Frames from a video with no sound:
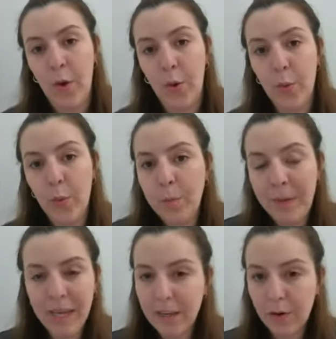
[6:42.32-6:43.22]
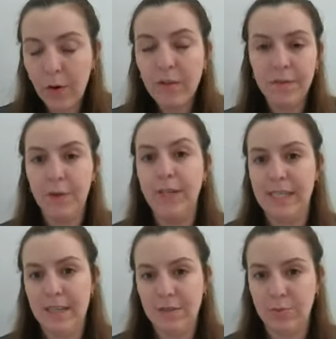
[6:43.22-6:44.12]
who make all of your
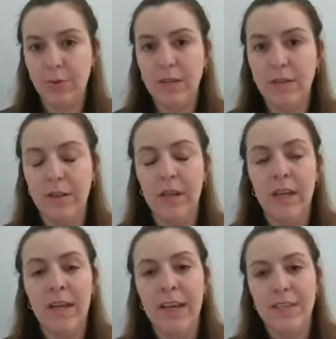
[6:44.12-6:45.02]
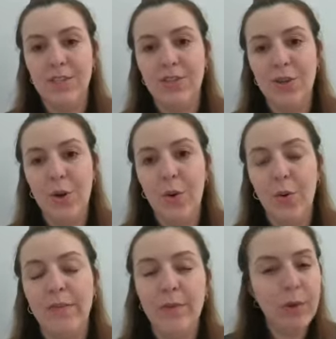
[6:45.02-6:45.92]
ideas real.
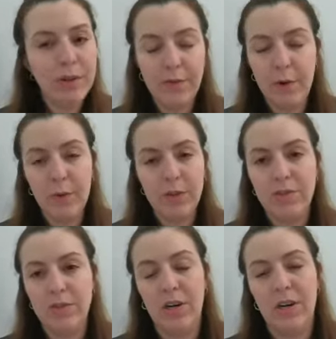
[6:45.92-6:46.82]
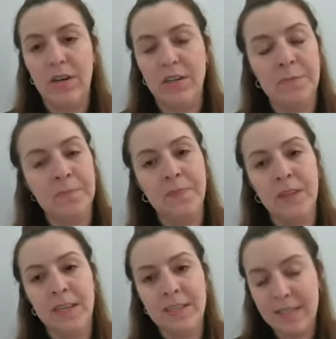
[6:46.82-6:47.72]
So if you want to focus on
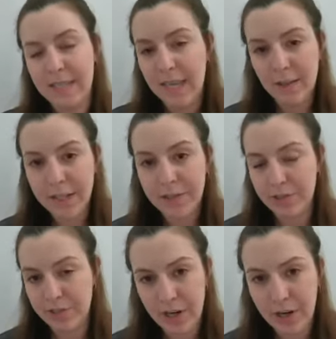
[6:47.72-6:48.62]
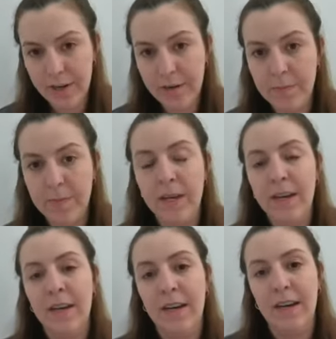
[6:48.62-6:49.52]
scaling your startup
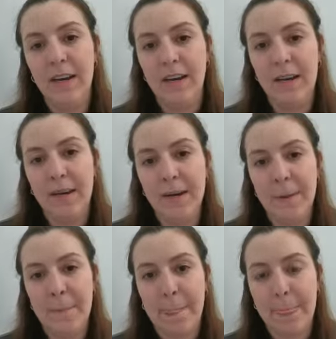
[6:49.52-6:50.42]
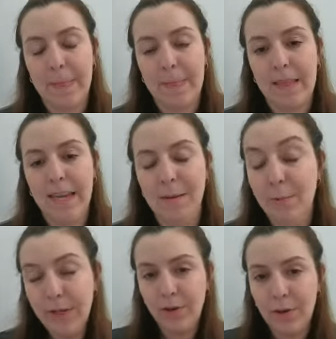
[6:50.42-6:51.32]
uh, and
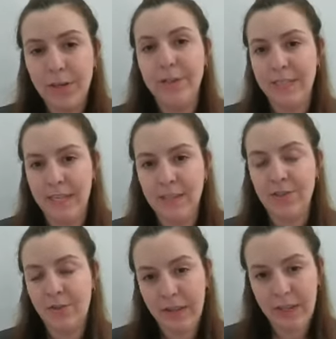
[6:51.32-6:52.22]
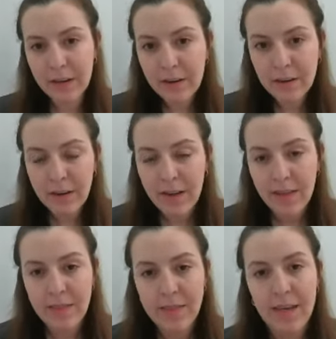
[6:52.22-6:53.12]
putting all your attention there,
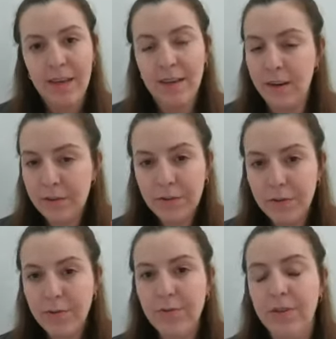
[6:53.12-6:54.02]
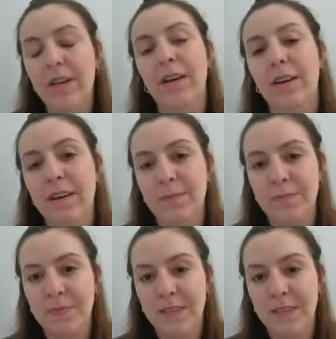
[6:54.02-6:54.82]
then Autogrow uh,